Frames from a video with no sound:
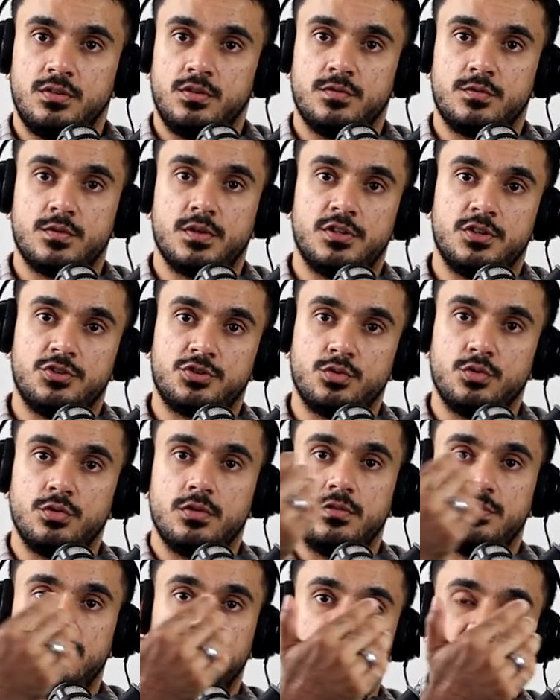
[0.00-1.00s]
You've got the
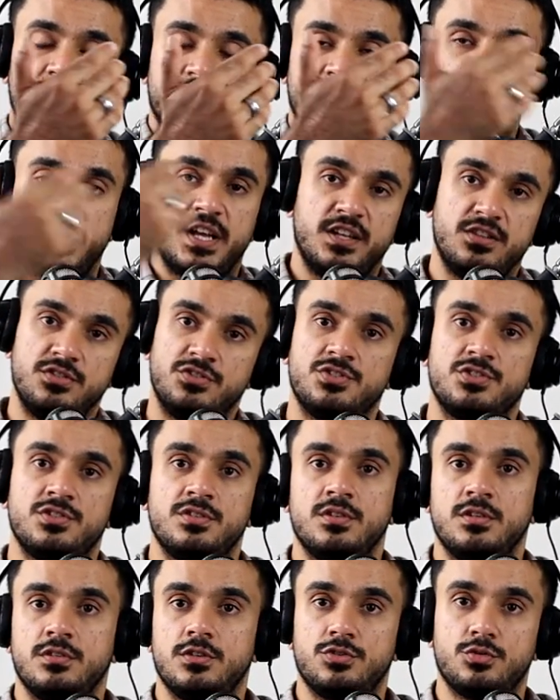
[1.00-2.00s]
School of Science,